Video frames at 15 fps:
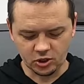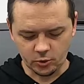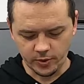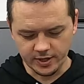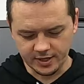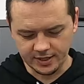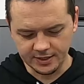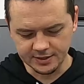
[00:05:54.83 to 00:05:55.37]
a
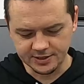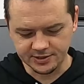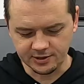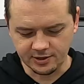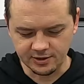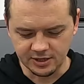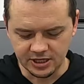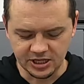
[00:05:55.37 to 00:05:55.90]
quick
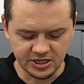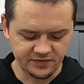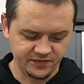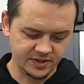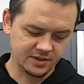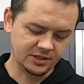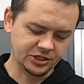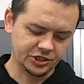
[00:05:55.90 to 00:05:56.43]
install
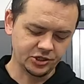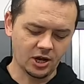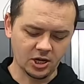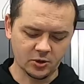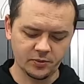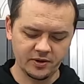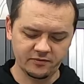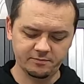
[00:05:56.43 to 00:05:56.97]
of the
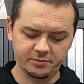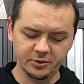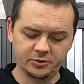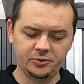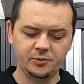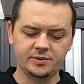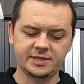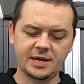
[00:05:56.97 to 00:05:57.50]
Shockwave
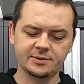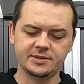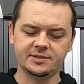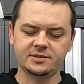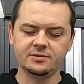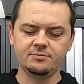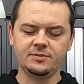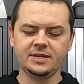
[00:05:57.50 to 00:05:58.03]
Bluetooth sound
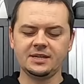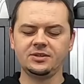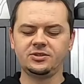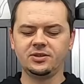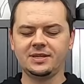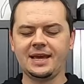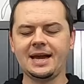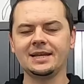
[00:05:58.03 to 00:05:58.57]
system
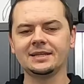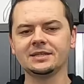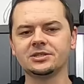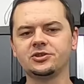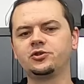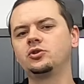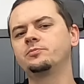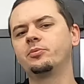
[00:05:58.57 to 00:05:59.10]
into the
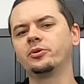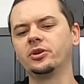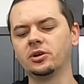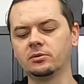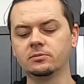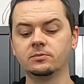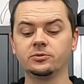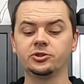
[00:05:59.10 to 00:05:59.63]
Atlas
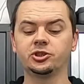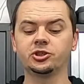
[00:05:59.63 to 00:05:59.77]
2.0